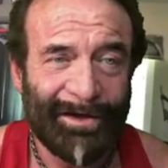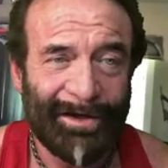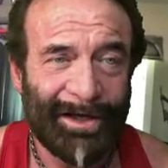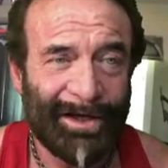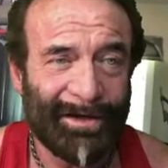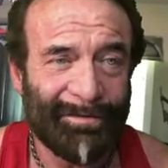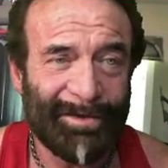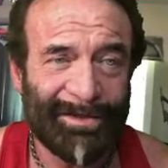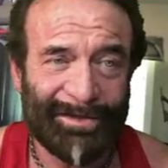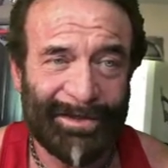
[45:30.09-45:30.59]

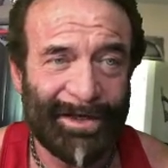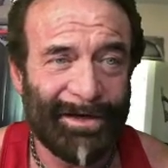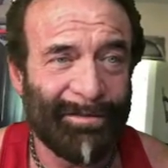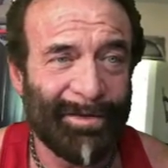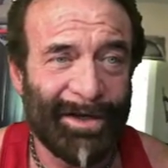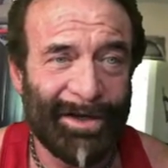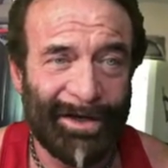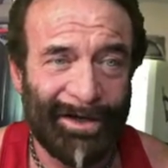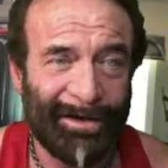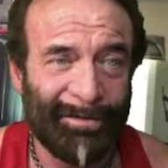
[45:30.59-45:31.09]
I'd be standing
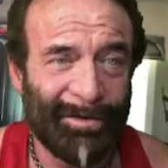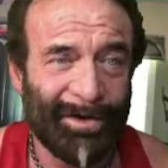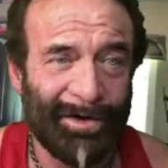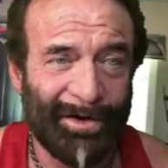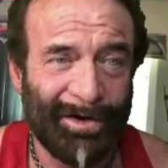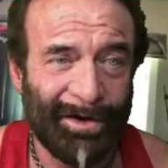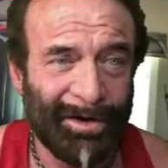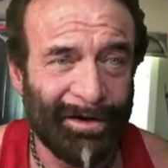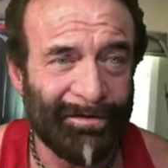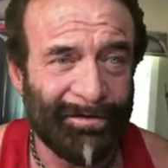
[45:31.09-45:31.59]
by him on
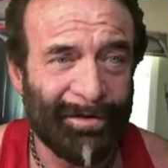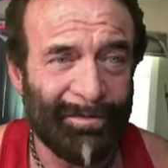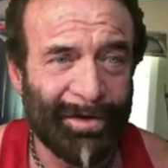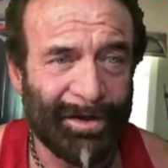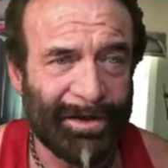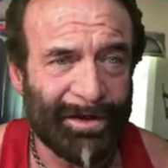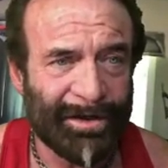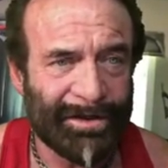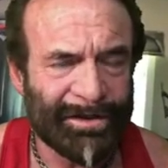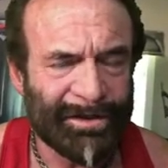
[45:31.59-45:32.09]
all of it
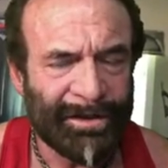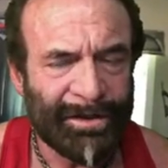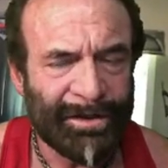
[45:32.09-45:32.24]
because,